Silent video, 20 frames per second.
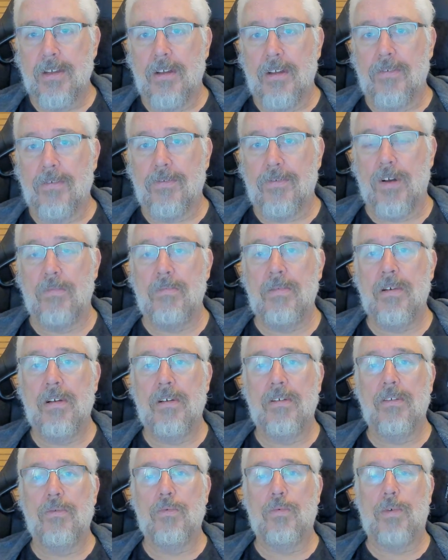from
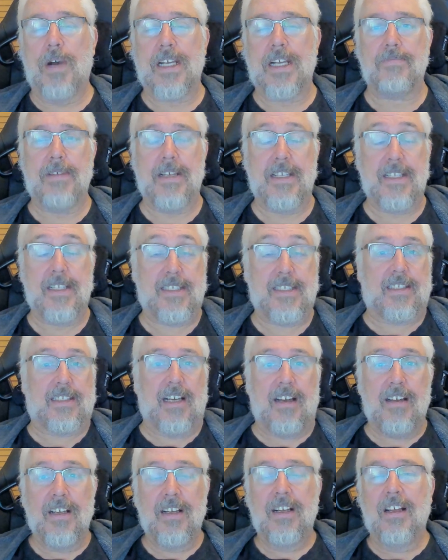
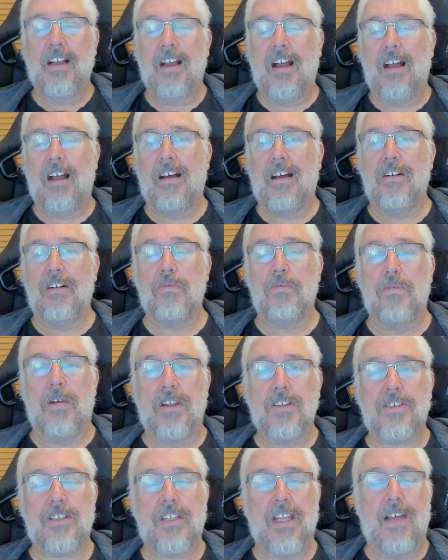Westminster
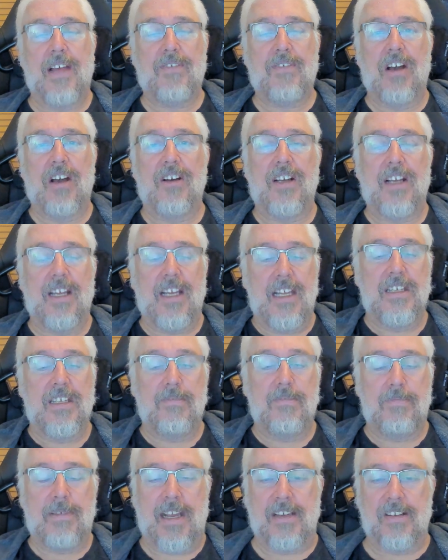once they've got
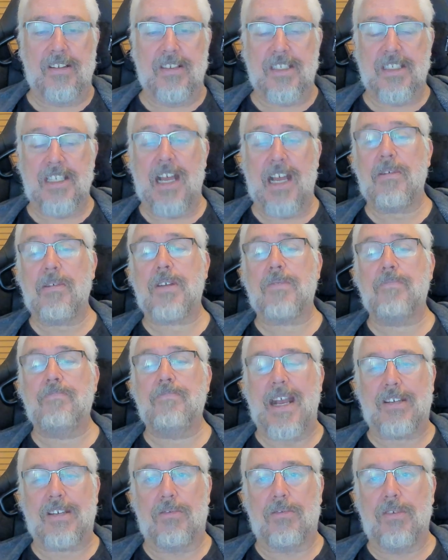independence, and how much
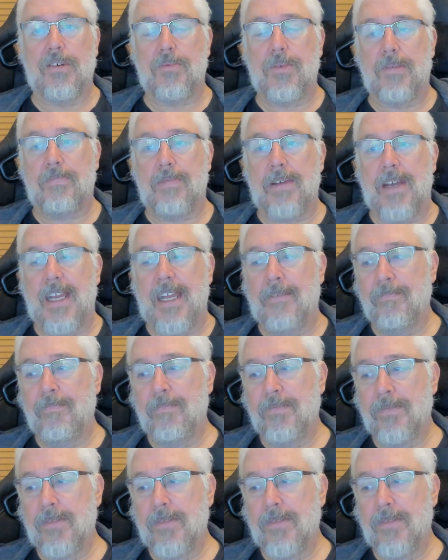better it would be.